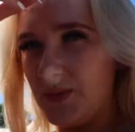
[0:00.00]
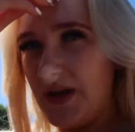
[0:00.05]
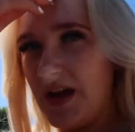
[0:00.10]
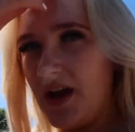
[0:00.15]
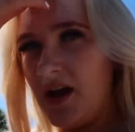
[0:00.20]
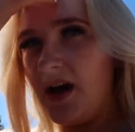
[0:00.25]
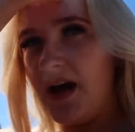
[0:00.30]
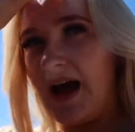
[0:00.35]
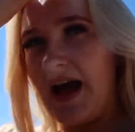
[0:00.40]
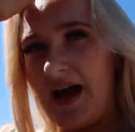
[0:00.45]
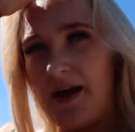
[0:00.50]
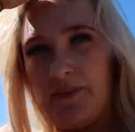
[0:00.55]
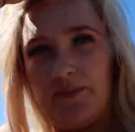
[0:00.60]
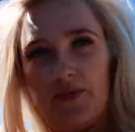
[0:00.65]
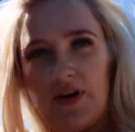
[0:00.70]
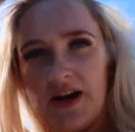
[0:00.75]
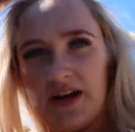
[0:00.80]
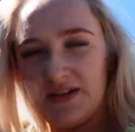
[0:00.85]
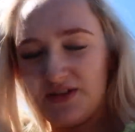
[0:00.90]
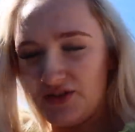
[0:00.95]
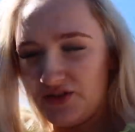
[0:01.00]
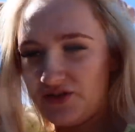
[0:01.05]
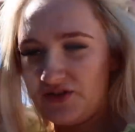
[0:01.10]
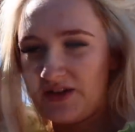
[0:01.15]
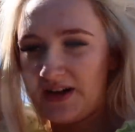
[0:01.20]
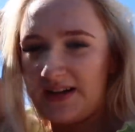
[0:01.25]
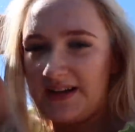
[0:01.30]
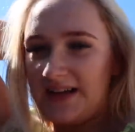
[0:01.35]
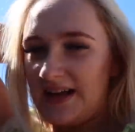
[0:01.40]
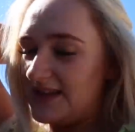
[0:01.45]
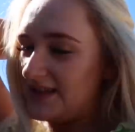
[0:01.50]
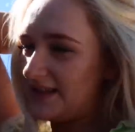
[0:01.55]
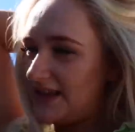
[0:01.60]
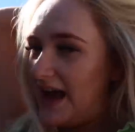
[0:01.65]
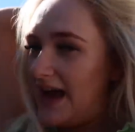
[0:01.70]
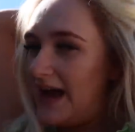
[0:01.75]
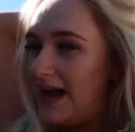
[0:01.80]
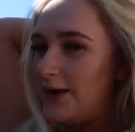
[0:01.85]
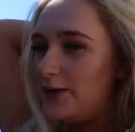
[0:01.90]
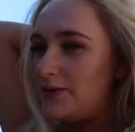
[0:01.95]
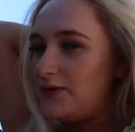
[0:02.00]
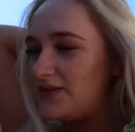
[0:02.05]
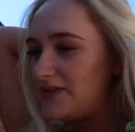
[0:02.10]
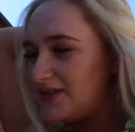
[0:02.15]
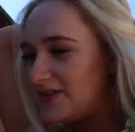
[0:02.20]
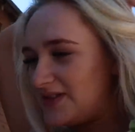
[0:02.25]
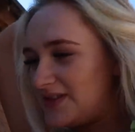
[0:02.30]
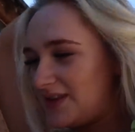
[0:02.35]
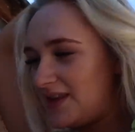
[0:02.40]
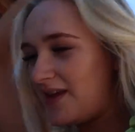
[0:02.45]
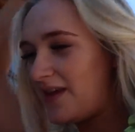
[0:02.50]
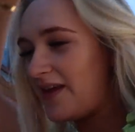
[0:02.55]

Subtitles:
we are at Brandon's granddad's house.